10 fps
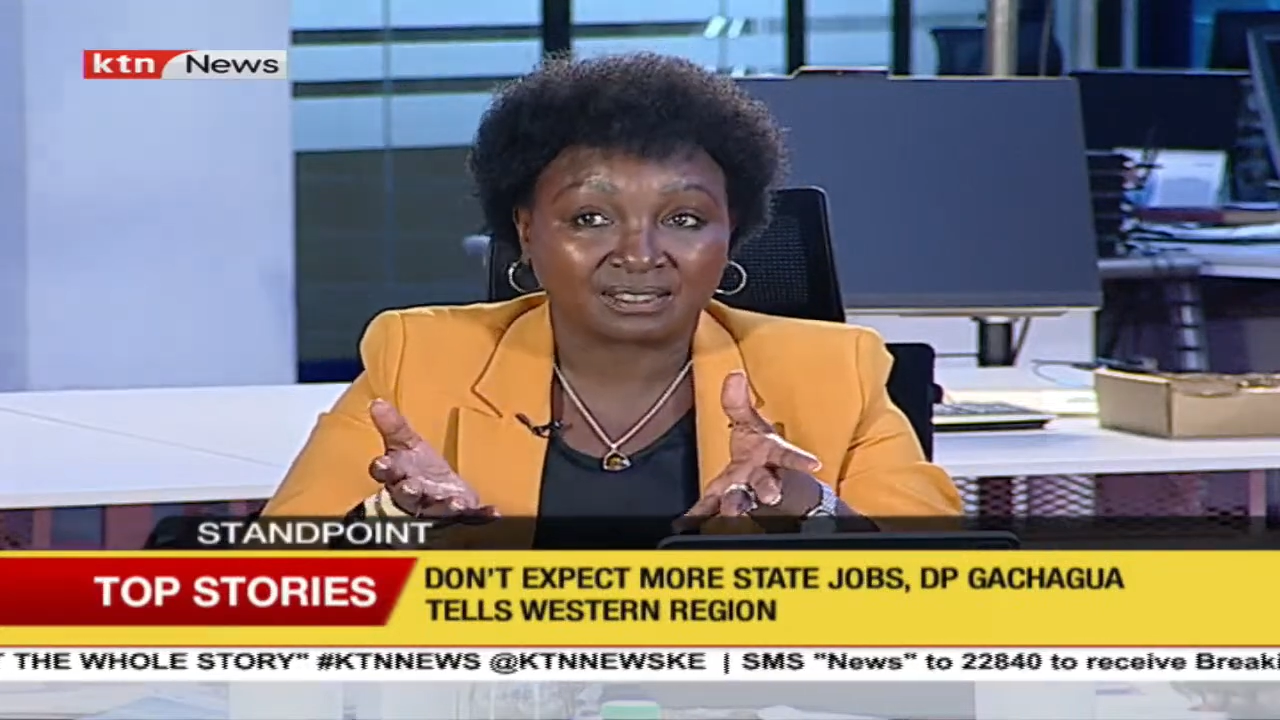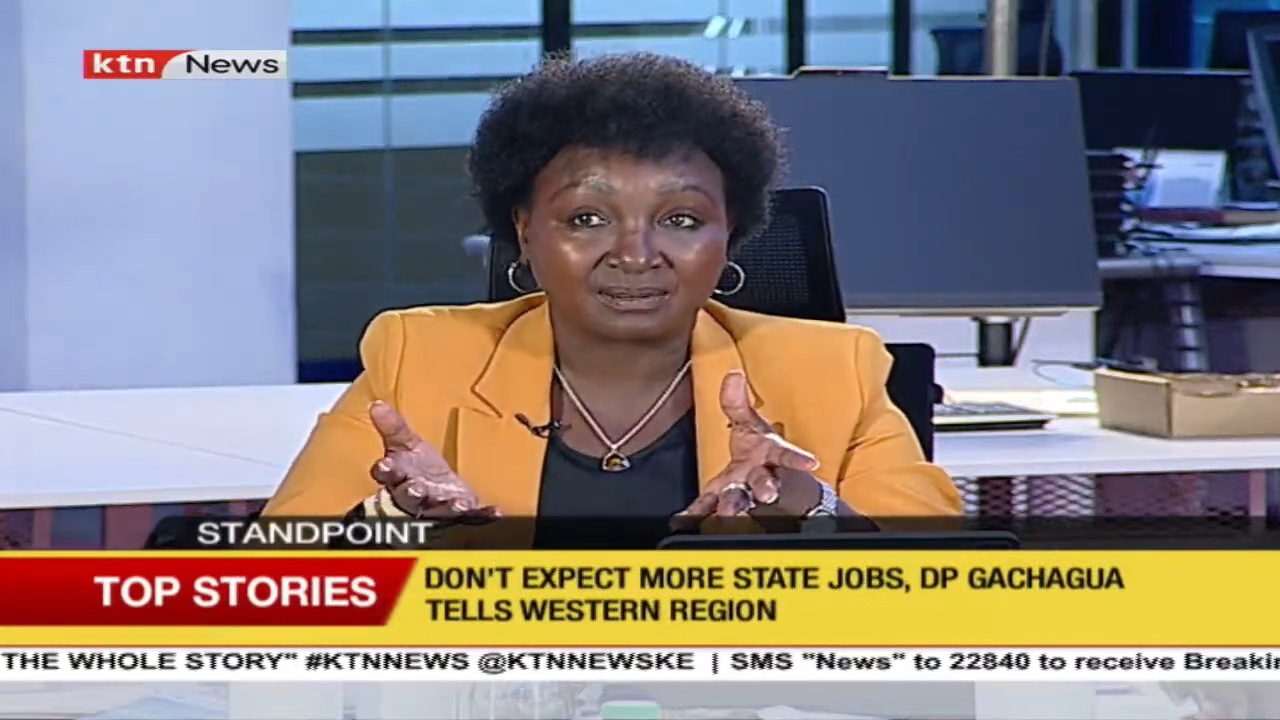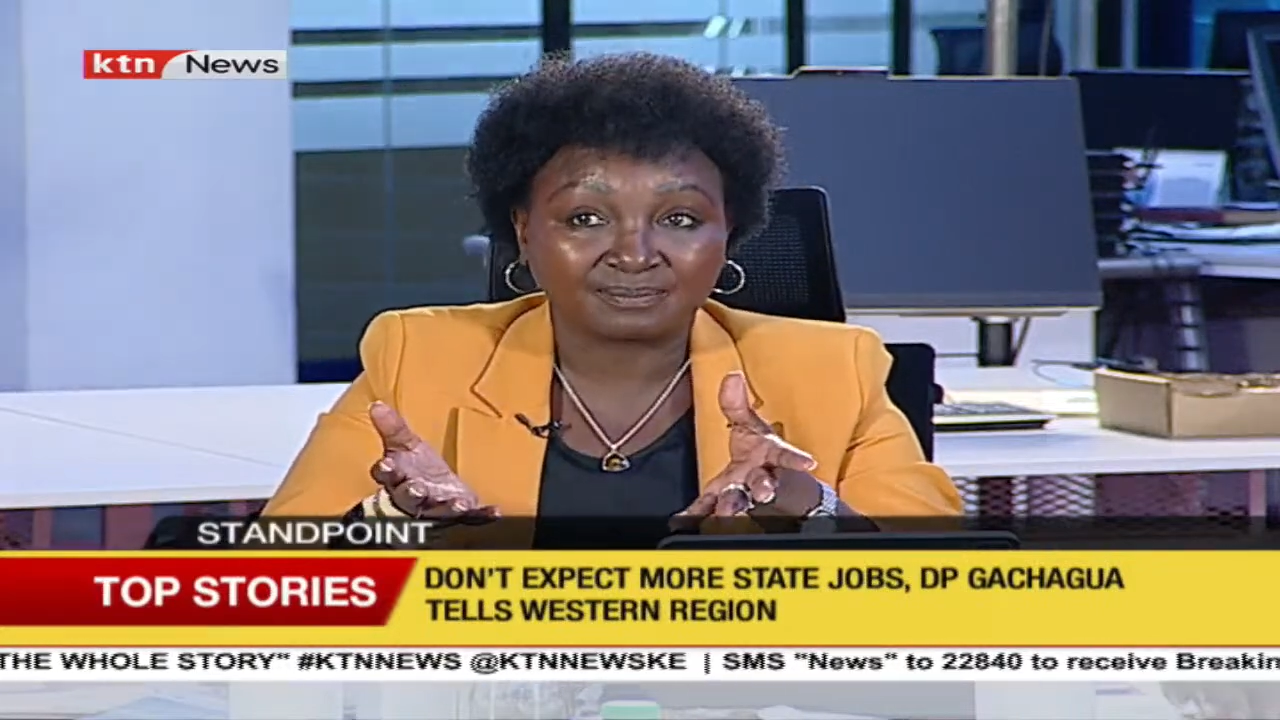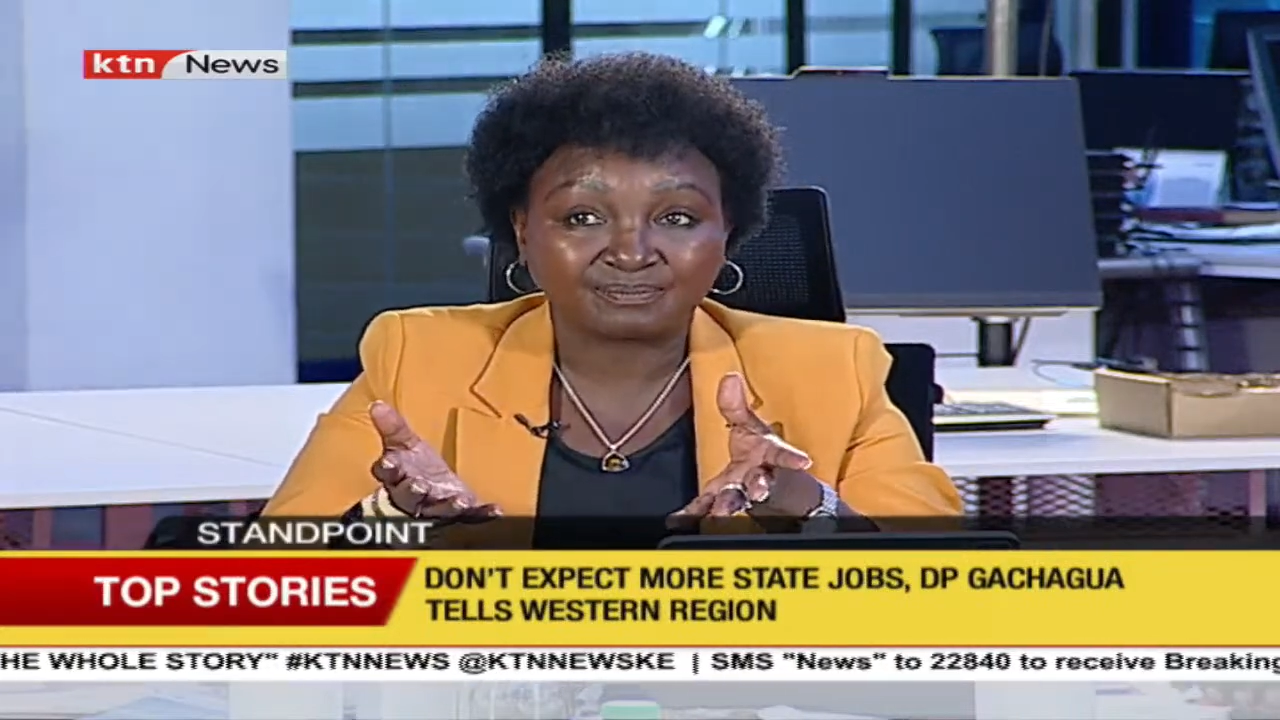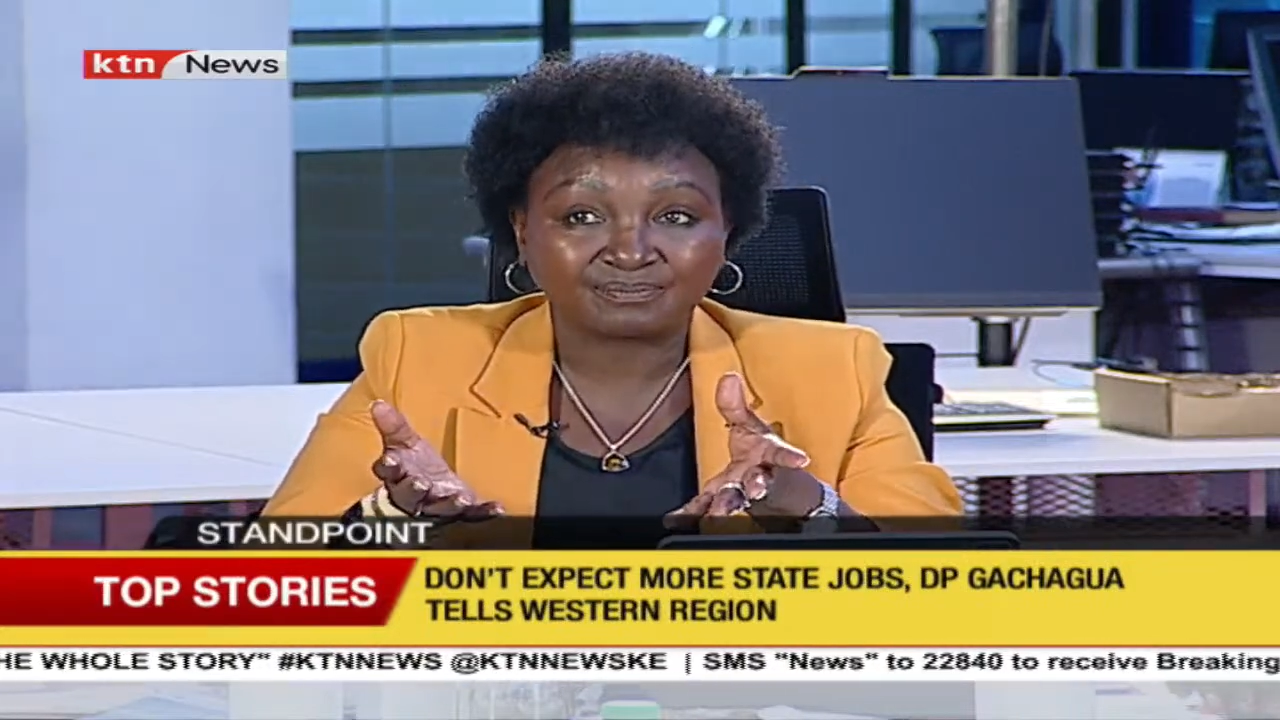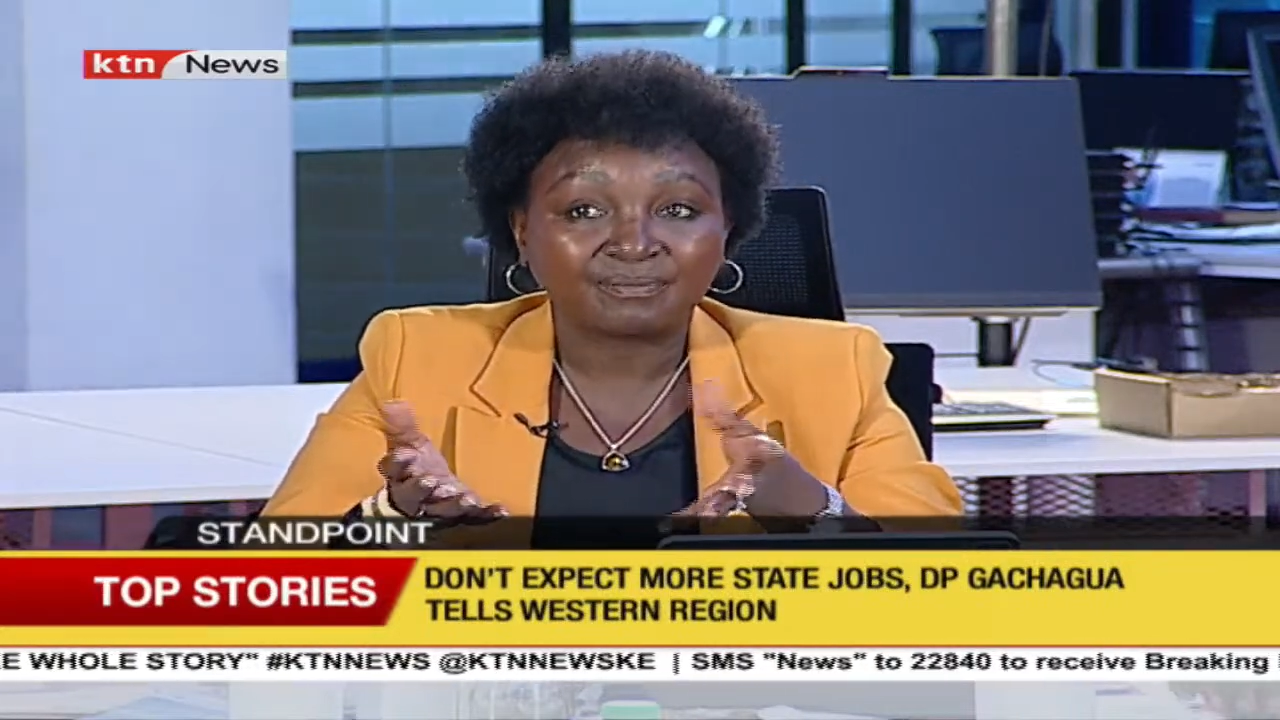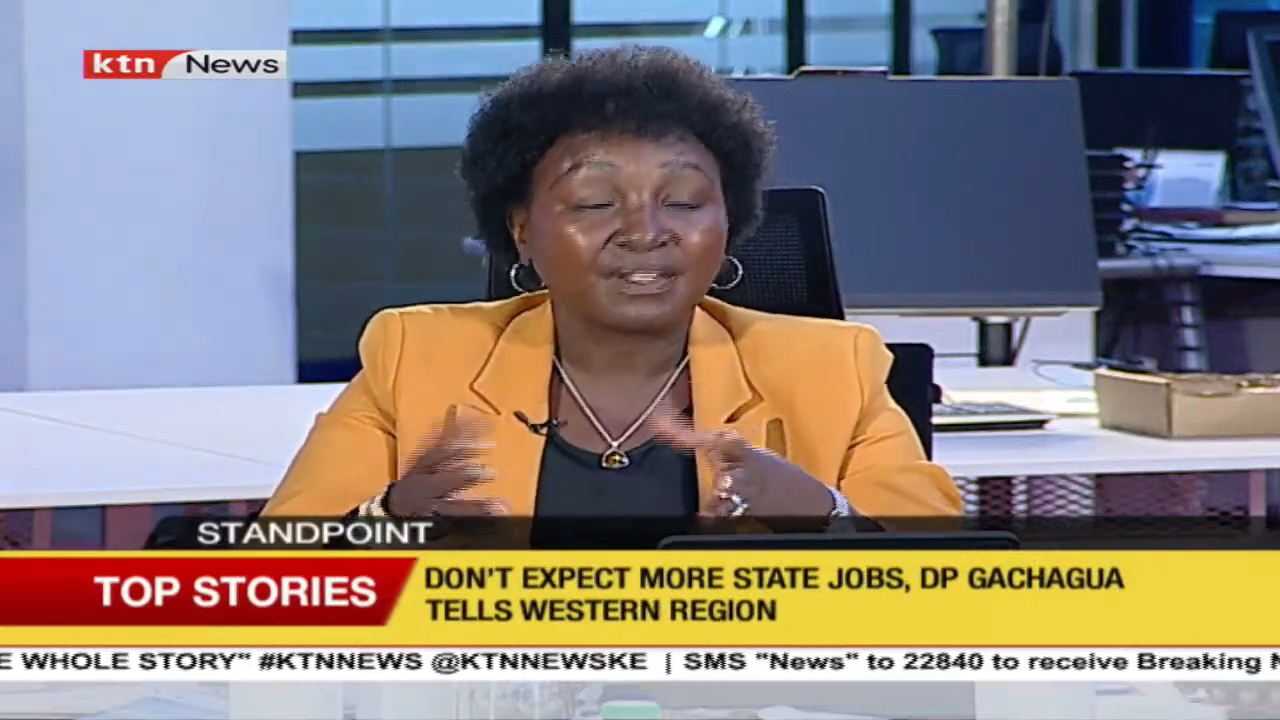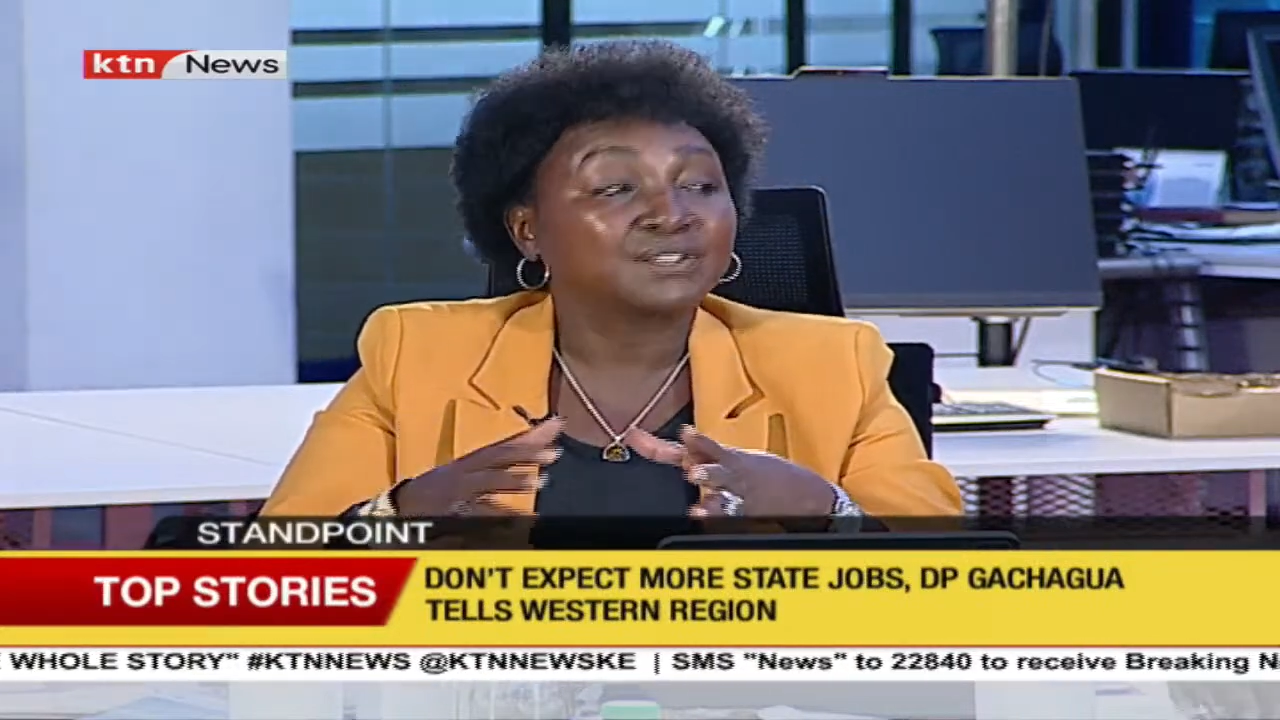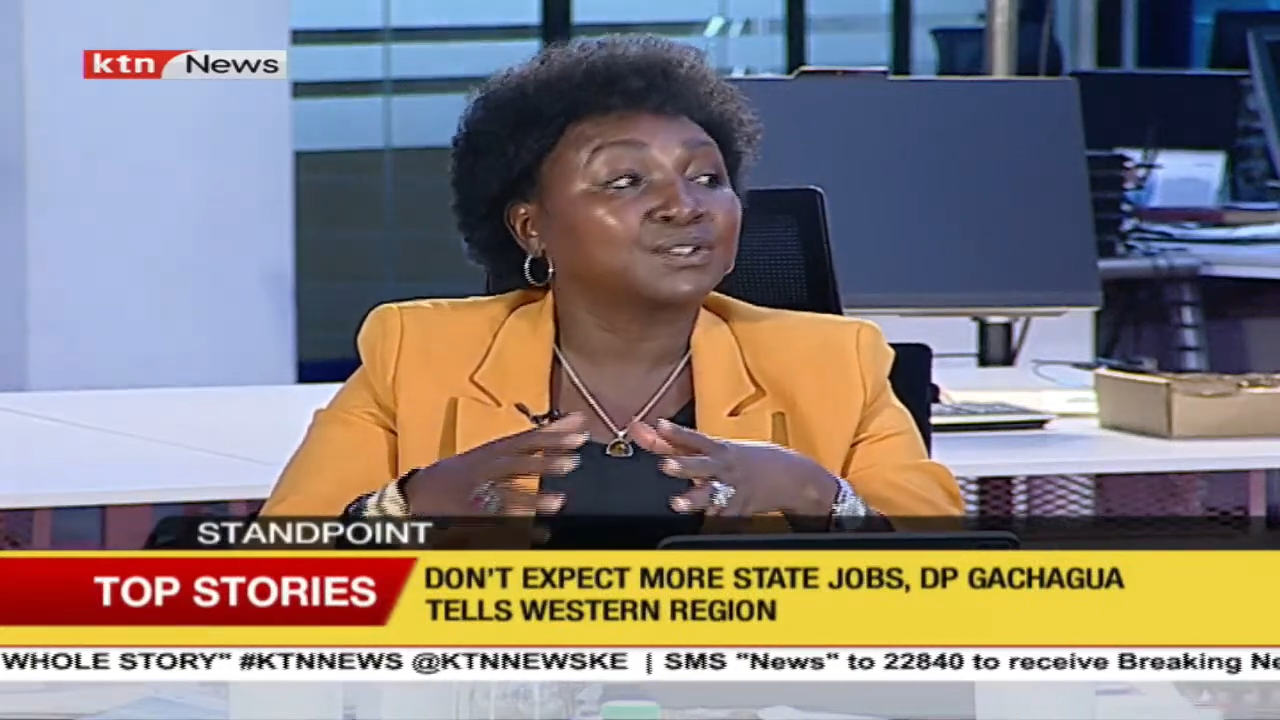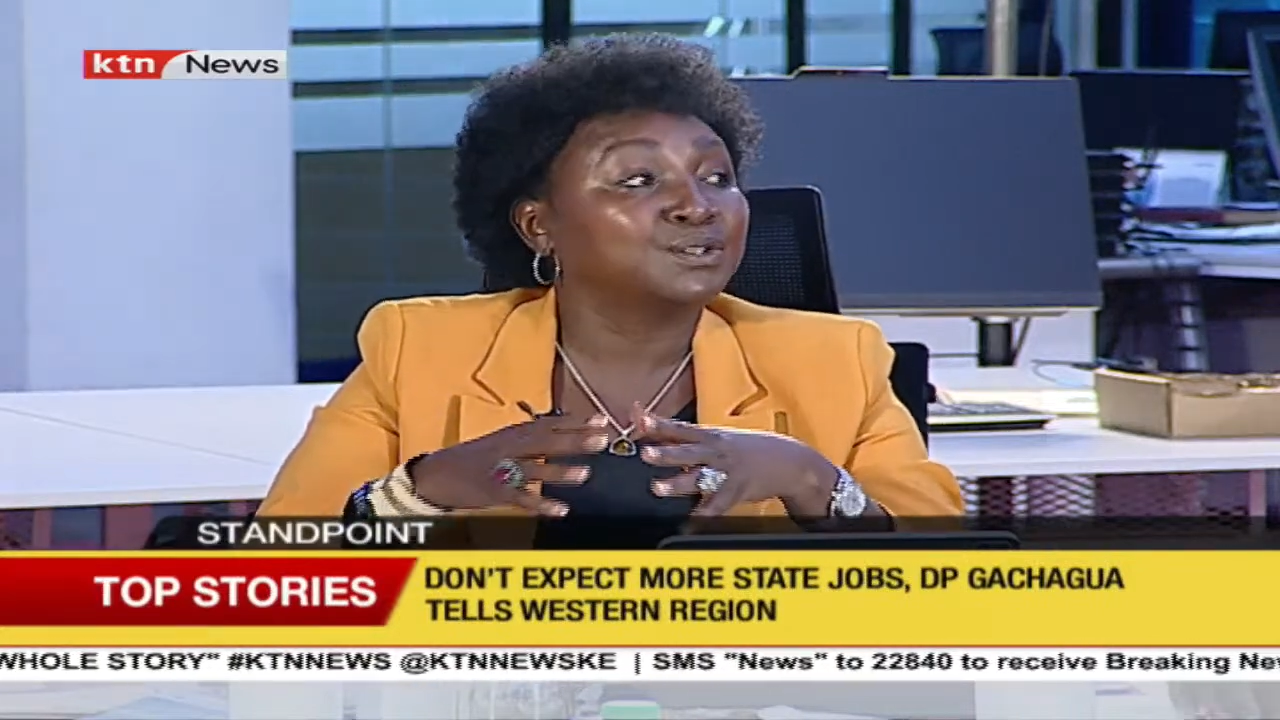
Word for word: Yes. So